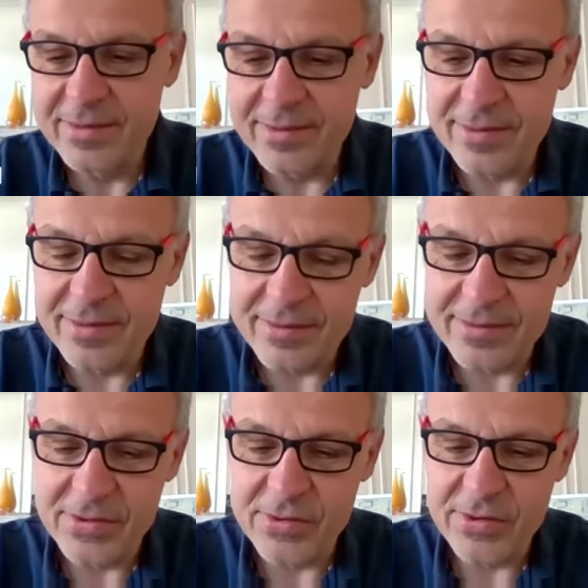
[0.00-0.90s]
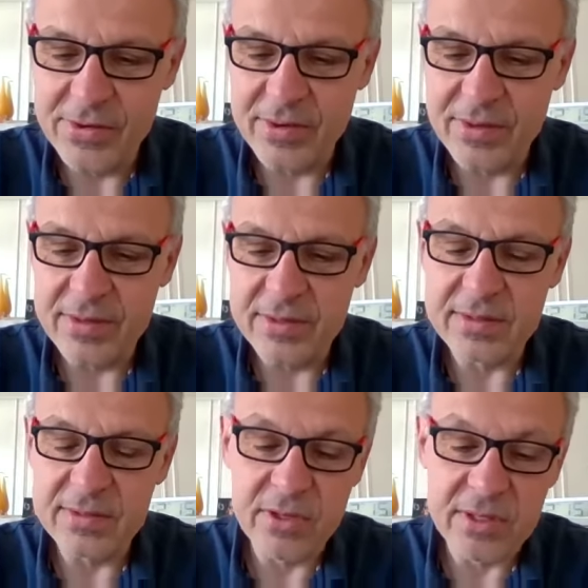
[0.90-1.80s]

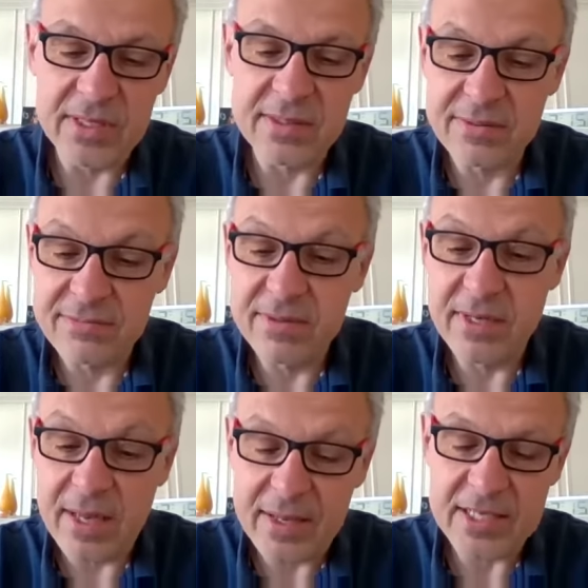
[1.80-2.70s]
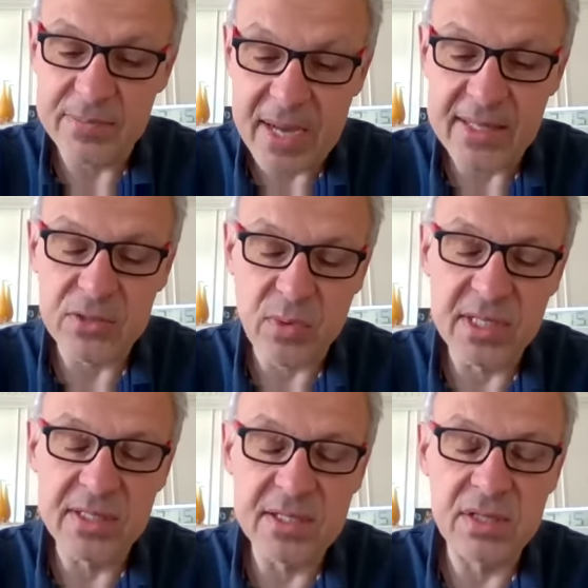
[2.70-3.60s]
is not as bad as what
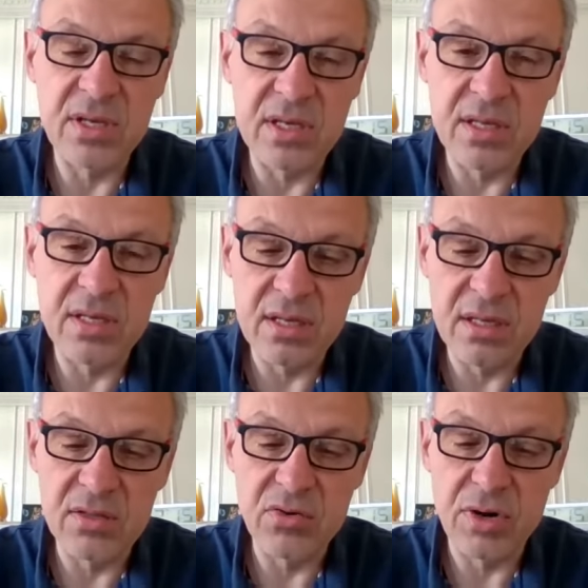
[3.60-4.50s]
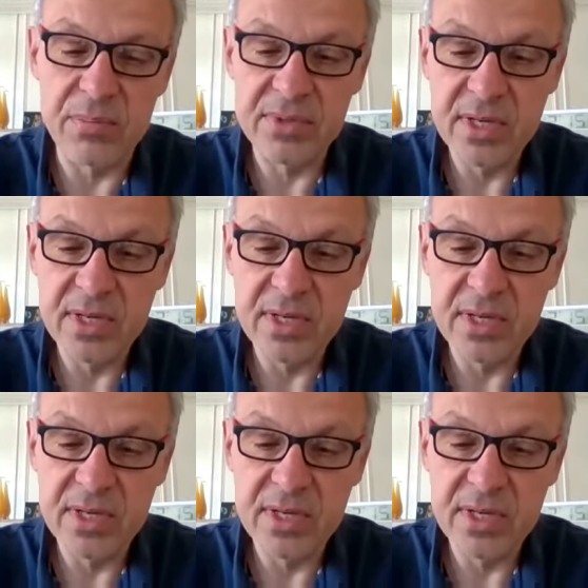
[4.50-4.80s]
it is in Europe.